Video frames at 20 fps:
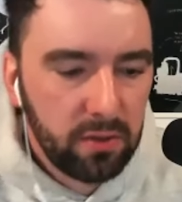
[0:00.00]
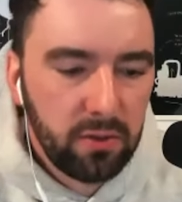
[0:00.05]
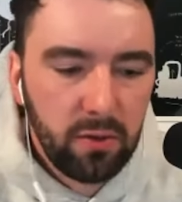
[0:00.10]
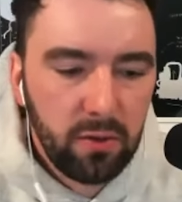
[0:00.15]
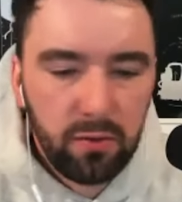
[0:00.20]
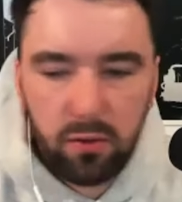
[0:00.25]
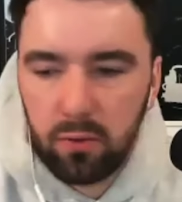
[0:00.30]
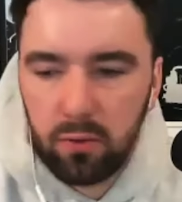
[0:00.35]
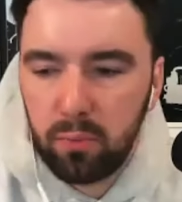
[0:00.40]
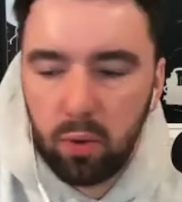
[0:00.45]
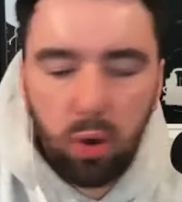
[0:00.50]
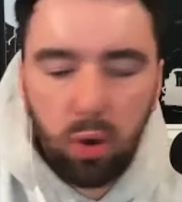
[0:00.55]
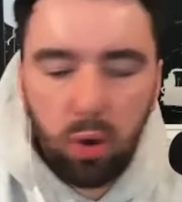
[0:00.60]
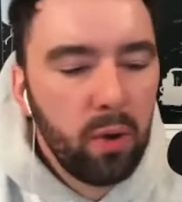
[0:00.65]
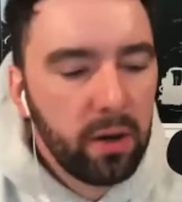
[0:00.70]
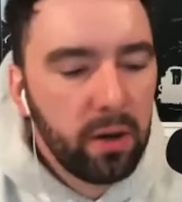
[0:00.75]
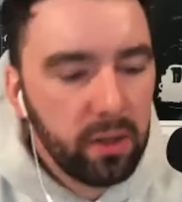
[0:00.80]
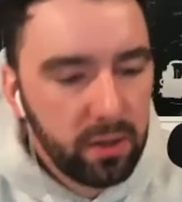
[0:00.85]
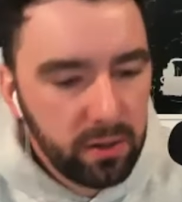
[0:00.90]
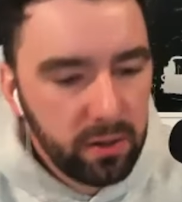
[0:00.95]
So if you bought
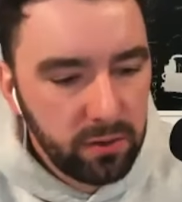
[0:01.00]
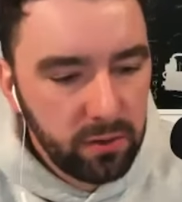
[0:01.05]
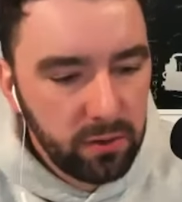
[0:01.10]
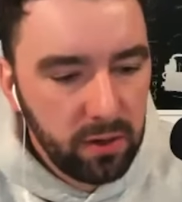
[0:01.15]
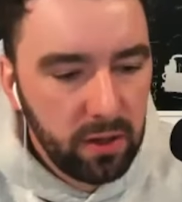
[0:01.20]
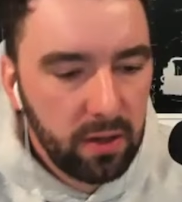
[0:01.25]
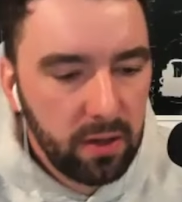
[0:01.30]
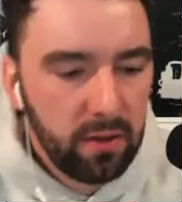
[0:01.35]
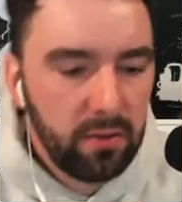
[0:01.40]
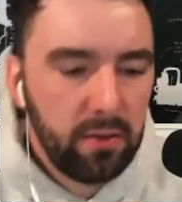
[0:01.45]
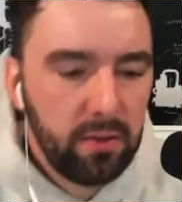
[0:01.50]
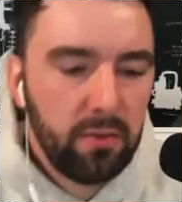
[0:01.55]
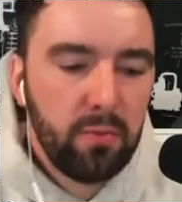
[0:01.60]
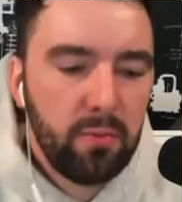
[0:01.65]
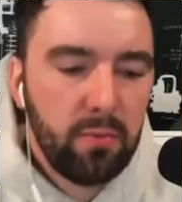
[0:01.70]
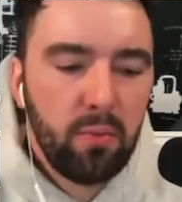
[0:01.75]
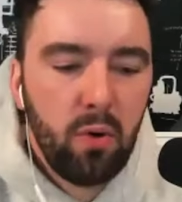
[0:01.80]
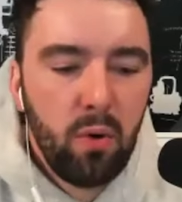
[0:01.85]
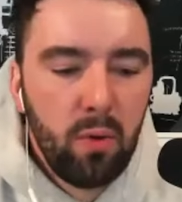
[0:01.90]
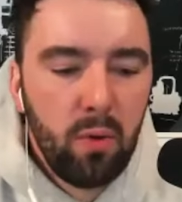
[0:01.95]
one of these things, if you
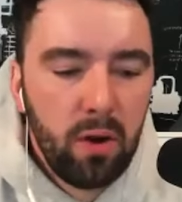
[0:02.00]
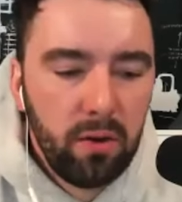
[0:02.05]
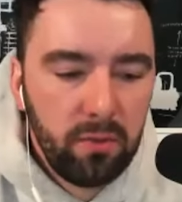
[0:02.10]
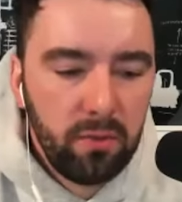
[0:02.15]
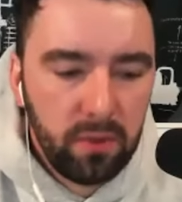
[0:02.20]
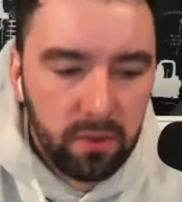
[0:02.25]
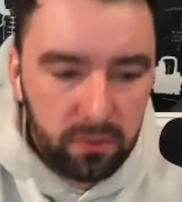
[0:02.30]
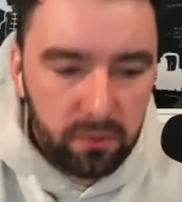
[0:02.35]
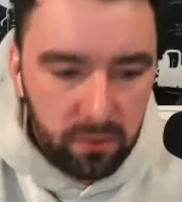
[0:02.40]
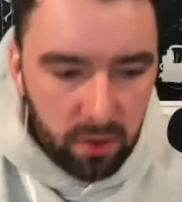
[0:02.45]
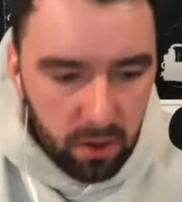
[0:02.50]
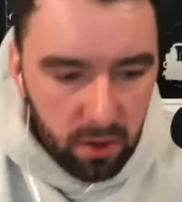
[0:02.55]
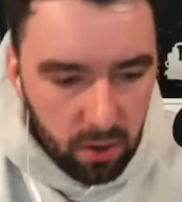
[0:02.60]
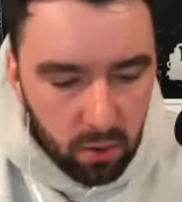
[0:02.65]
bought one of his